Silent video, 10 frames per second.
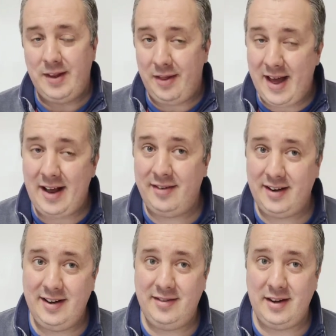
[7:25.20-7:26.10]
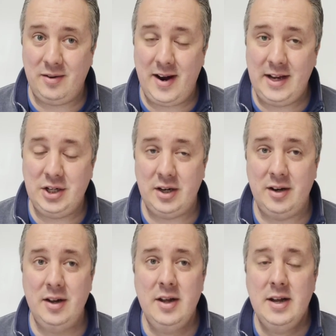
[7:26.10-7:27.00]
Now, that's a
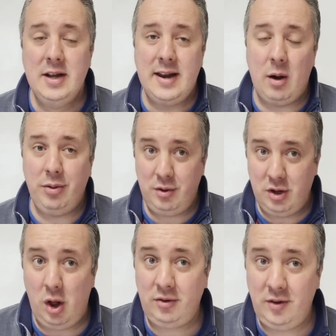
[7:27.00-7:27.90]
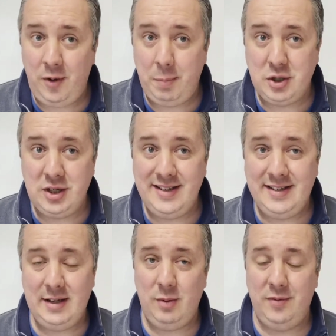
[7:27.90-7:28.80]
consideration. Now, there's lots of
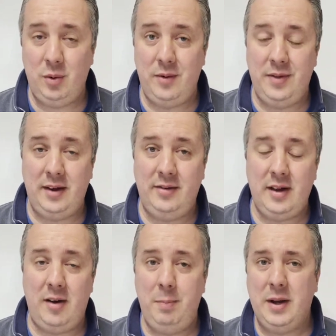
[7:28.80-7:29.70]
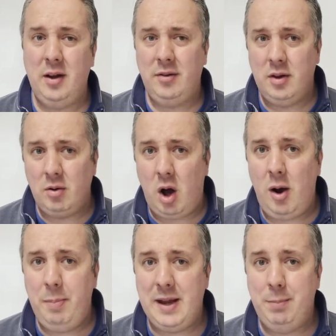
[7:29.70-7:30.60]
opportunity with all of this stuff because there
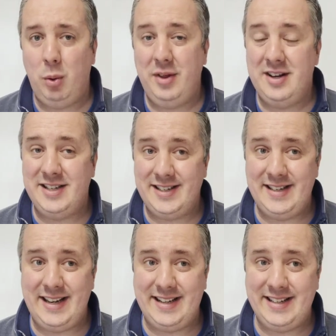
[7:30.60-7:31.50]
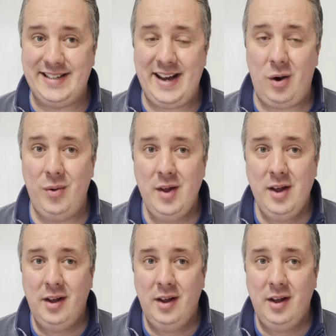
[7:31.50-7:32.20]
are people that just need to sell.